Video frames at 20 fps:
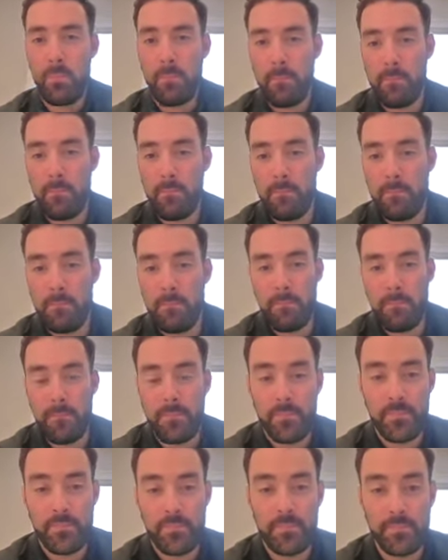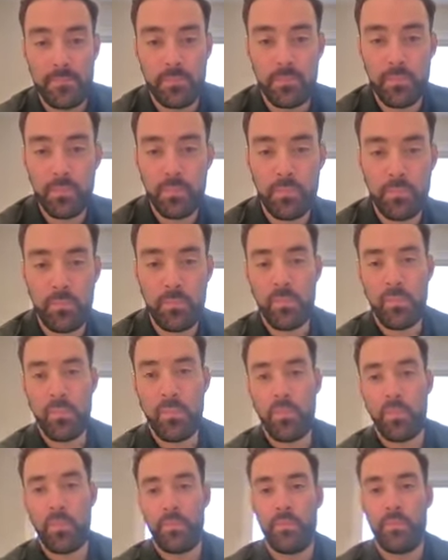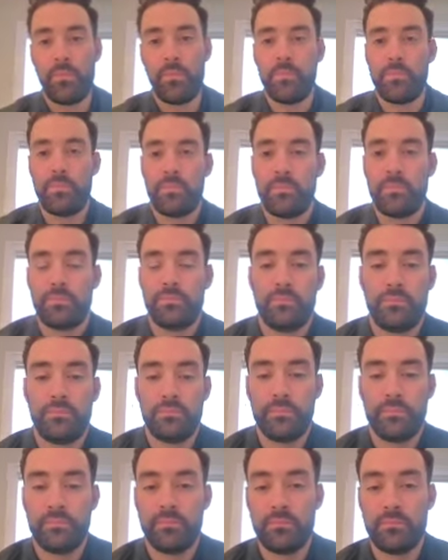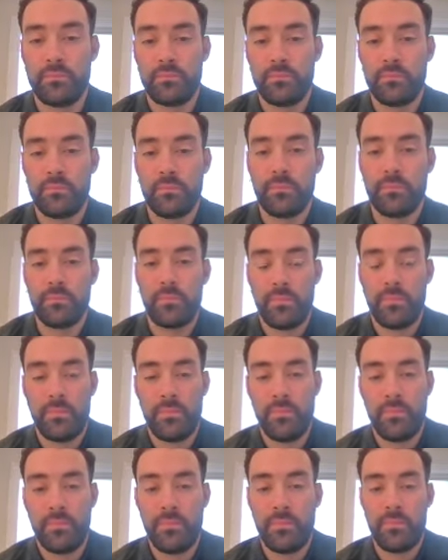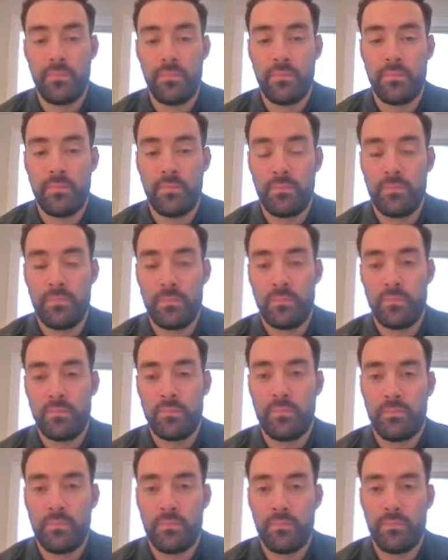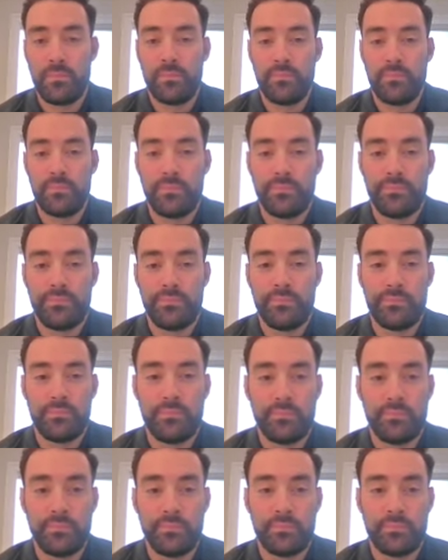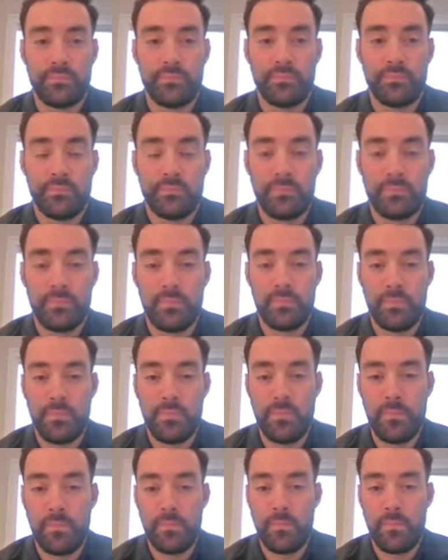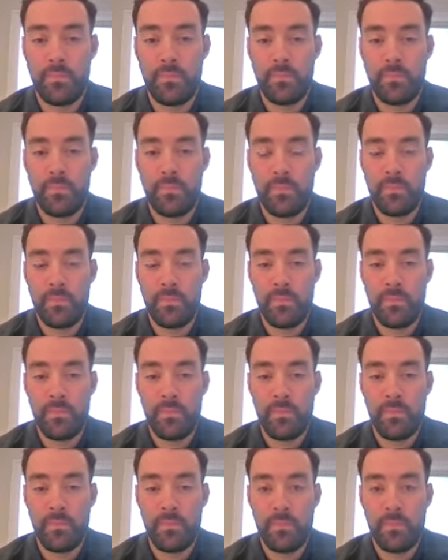This person isn't speaking.